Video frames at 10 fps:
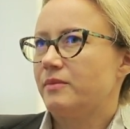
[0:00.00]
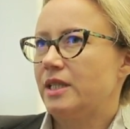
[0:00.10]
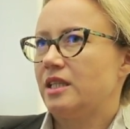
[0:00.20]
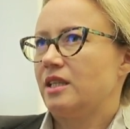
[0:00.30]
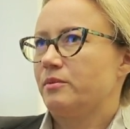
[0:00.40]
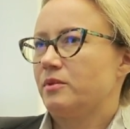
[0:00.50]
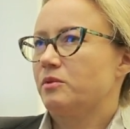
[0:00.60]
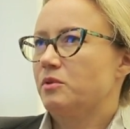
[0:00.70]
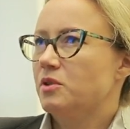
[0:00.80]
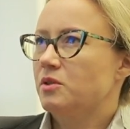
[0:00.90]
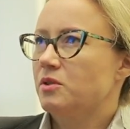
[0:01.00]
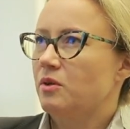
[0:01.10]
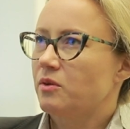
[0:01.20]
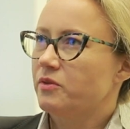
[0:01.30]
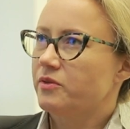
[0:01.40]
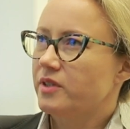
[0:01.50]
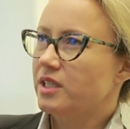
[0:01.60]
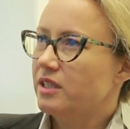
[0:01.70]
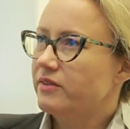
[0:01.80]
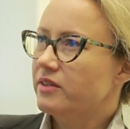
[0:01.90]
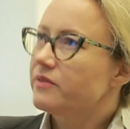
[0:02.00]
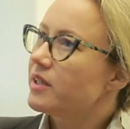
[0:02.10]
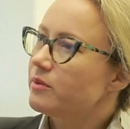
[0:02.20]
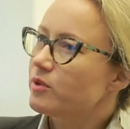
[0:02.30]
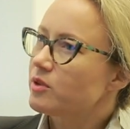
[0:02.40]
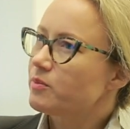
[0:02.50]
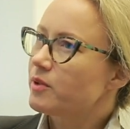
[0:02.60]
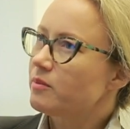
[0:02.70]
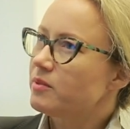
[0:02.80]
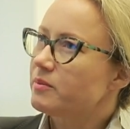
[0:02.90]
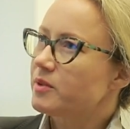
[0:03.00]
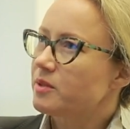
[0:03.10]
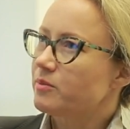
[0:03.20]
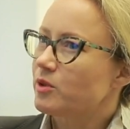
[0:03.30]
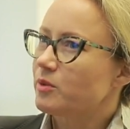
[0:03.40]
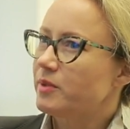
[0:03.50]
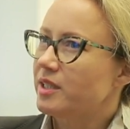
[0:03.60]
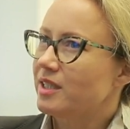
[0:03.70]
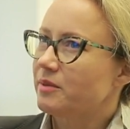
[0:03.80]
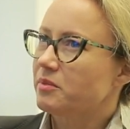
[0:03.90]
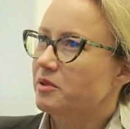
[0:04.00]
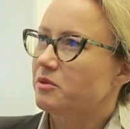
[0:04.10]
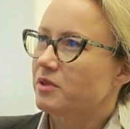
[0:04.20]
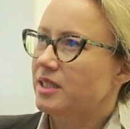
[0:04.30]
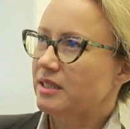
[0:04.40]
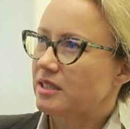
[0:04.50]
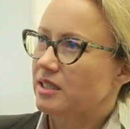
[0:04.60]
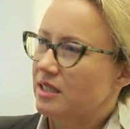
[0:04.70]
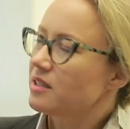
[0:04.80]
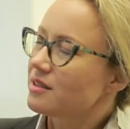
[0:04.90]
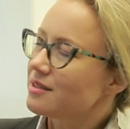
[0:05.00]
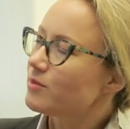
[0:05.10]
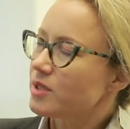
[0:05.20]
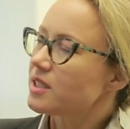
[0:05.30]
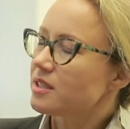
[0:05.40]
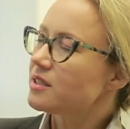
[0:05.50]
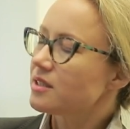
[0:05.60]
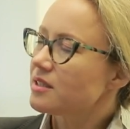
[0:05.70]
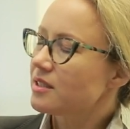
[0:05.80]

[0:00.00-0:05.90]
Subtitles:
being able to solve a given famous problem, it's more being able to understand some sense.